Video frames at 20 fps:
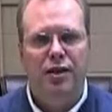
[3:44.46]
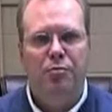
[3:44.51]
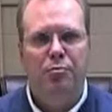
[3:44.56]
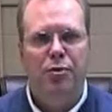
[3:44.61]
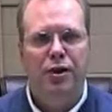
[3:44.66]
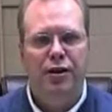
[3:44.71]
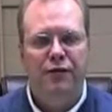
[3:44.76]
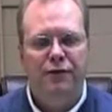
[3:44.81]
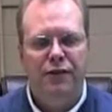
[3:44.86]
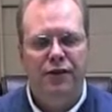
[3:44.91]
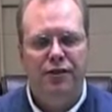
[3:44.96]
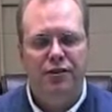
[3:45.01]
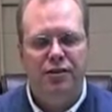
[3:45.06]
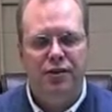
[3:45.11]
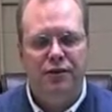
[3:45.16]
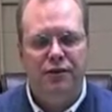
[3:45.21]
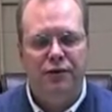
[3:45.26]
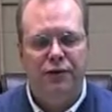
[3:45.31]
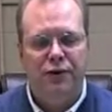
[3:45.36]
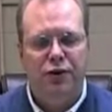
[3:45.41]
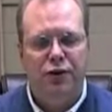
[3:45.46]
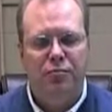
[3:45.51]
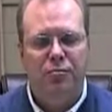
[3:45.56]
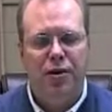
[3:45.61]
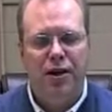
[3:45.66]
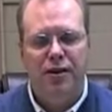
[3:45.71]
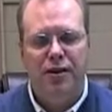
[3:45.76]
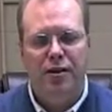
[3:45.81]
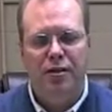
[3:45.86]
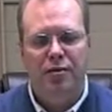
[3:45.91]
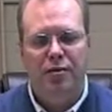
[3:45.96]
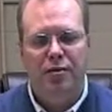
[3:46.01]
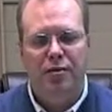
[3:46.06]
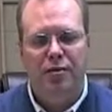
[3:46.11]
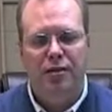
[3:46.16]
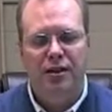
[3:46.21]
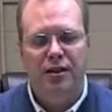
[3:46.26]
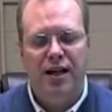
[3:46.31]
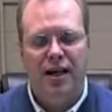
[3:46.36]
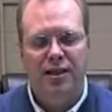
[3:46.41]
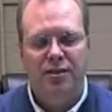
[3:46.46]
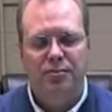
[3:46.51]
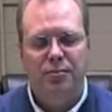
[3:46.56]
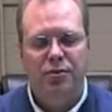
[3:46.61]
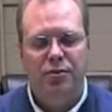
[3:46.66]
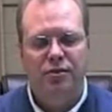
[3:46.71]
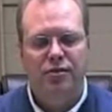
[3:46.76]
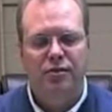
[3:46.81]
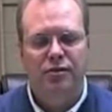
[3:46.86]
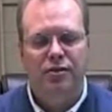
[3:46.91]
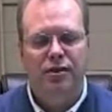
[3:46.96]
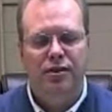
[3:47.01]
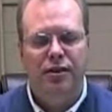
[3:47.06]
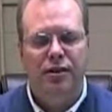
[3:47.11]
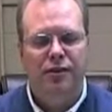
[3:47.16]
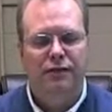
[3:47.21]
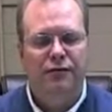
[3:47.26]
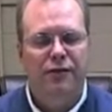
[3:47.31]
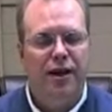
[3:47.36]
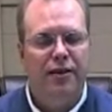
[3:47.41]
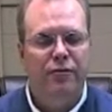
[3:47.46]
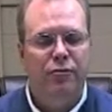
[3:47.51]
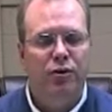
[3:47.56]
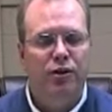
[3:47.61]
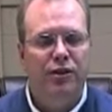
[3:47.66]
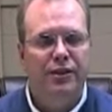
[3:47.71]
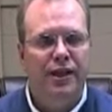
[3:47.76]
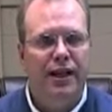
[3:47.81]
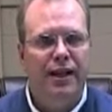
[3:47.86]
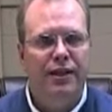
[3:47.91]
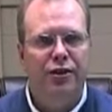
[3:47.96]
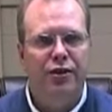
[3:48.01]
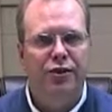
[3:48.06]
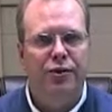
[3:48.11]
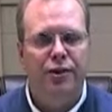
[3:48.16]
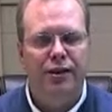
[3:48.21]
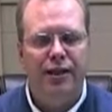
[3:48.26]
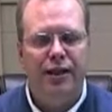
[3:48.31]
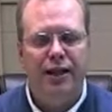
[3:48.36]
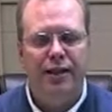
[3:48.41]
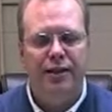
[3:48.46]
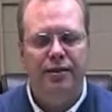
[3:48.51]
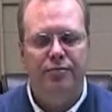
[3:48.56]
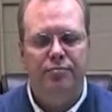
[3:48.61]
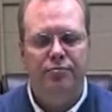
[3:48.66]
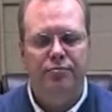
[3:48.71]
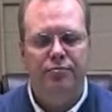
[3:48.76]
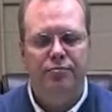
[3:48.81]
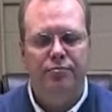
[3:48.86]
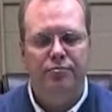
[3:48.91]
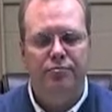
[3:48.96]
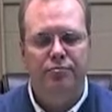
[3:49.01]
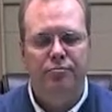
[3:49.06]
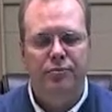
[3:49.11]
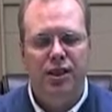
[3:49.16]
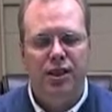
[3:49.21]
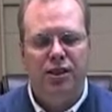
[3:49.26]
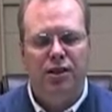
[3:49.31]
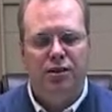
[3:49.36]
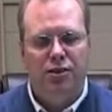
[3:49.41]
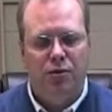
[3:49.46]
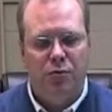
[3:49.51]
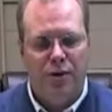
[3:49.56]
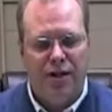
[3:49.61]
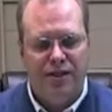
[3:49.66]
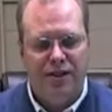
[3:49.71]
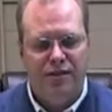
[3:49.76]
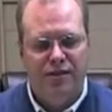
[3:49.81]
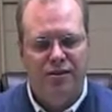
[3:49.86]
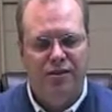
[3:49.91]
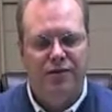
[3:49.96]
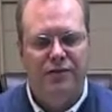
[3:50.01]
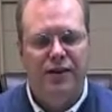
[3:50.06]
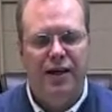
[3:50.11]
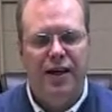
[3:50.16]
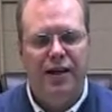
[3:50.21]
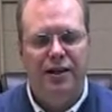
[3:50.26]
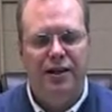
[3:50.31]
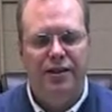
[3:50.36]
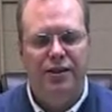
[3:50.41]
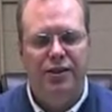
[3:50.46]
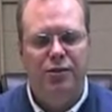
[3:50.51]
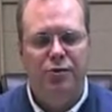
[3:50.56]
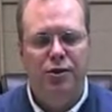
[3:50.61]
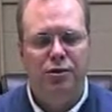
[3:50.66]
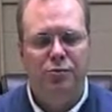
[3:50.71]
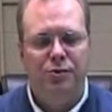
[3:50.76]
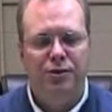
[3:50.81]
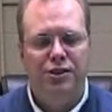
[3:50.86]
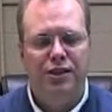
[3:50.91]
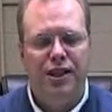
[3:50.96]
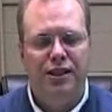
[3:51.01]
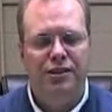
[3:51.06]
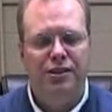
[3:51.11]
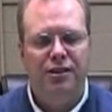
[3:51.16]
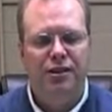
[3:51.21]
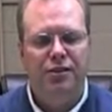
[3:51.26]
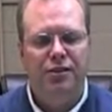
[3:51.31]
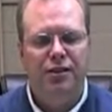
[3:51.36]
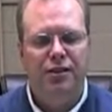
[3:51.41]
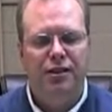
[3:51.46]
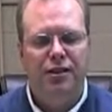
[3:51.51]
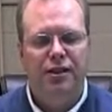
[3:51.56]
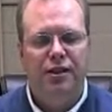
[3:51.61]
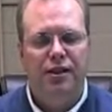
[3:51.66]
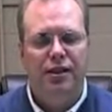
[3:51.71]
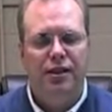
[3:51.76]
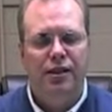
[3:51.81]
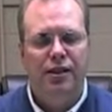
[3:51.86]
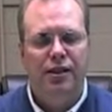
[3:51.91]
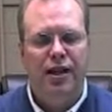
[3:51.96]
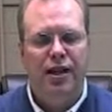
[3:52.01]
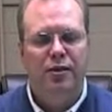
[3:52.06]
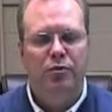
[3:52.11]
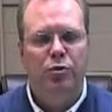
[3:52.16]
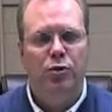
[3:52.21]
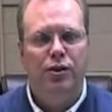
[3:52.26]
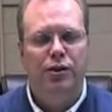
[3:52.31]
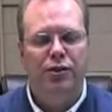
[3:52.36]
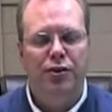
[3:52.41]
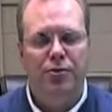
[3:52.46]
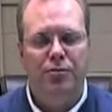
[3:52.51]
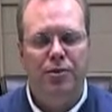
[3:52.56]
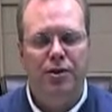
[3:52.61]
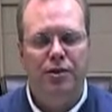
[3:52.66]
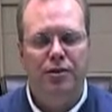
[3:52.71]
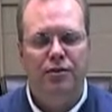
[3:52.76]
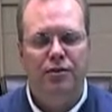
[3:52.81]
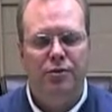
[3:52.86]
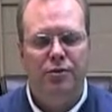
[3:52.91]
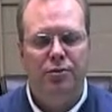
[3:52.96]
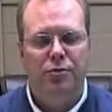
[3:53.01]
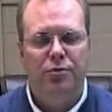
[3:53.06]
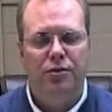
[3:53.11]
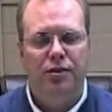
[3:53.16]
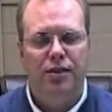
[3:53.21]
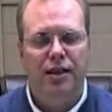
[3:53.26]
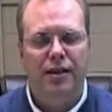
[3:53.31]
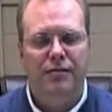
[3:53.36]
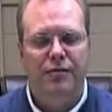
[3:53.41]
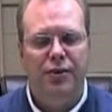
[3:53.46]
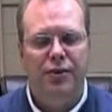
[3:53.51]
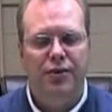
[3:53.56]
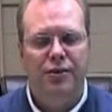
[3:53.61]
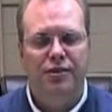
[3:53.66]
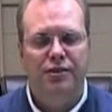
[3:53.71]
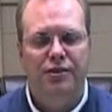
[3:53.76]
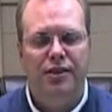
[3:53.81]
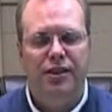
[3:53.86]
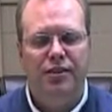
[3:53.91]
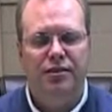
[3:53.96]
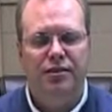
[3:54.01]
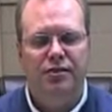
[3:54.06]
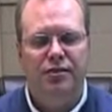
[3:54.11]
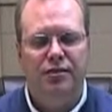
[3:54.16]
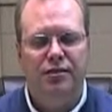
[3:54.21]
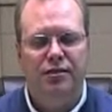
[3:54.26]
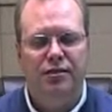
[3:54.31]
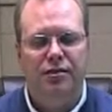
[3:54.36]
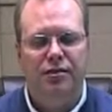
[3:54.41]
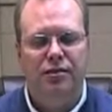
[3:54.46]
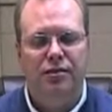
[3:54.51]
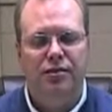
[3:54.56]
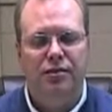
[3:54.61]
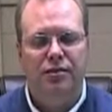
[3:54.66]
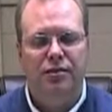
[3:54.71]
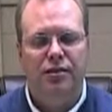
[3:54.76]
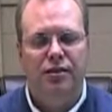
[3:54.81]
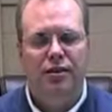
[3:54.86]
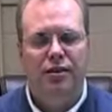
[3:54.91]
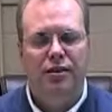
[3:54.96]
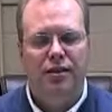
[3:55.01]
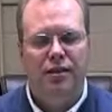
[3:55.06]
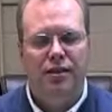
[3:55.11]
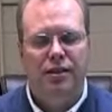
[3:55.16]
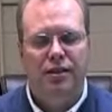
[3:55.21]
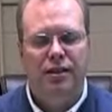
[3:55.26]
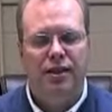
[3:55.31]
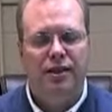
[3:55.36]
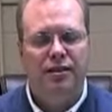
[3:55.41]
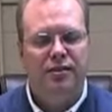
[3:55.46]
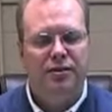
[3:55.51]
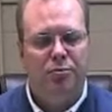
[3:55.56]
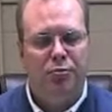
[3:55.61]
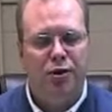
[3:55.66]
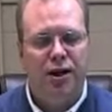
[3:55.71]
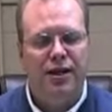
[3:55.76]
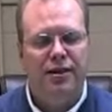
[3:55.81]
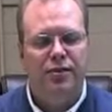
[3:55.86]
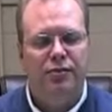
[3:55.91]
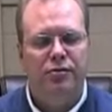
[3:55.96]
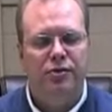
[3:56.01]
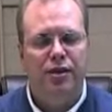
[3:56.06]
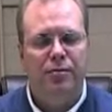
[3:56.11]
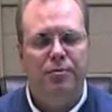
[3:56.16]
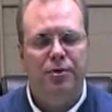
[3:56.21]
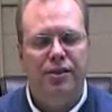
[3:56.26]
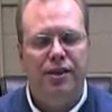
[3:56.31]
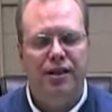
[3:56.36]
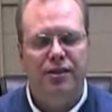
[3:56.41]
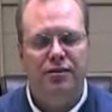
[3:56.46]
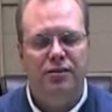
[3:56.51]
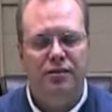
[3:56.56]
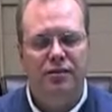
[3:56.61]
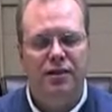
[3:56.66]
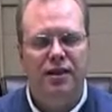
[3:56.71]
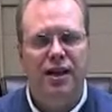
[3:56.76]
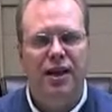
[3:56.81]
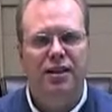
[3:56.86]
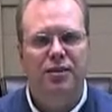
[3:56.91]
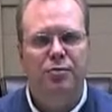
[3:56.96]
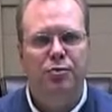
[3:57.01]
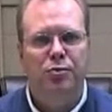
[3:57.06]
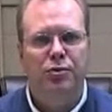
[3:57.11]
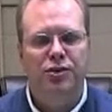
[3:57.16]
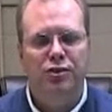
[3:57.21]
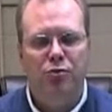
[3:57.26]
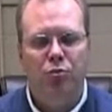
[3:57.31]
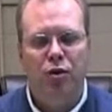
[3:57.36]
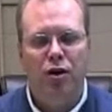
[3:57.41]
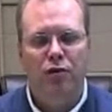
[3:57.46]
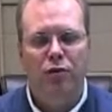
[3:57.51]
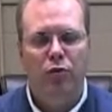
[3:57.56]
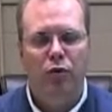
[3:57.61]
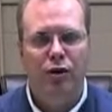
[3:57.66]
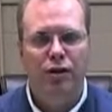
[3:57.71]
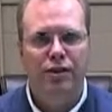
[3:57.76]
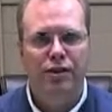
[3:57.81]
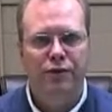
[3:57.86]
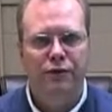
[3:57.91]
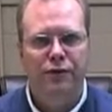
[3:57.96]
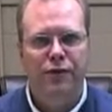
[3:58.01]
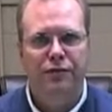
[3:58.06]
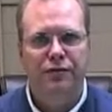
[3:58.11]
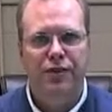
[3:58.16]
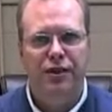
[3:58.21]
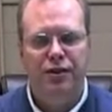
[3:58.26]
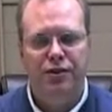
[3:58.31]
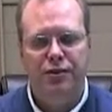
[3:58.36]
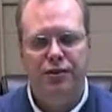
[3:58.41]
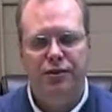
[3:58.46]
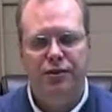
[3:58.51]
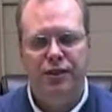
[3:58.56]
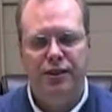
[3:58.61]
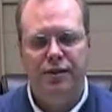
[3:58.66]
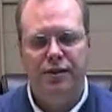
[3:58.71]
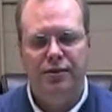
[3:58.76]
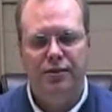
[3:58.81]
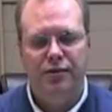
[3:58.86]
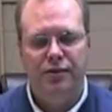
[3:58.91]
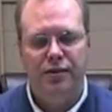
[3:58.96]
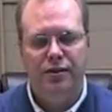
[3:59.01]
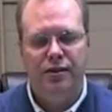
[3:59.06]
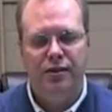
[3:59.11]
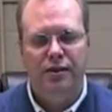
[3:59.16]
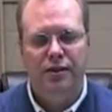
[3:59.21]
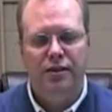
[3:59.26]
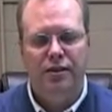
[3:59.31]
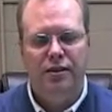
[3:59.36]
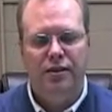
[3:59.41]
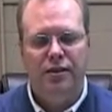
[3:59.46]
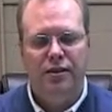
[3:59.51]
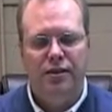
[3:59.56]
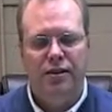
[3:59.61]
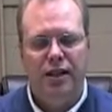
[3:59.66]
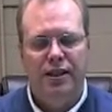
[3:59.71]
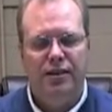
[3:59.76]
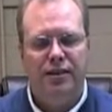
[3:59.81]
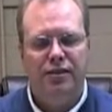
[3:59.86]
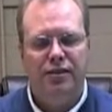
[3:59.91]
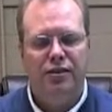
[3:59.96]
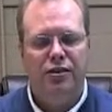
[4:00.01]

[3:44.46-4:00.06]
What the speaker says: Benefits conferred by the gospel in 5:1 to 8:39. The righteousness of God in Israel's rejection in 9:1 to 3 to 11:36. Next, the practical implications of the gospel in 12:1 to 15:13. And then the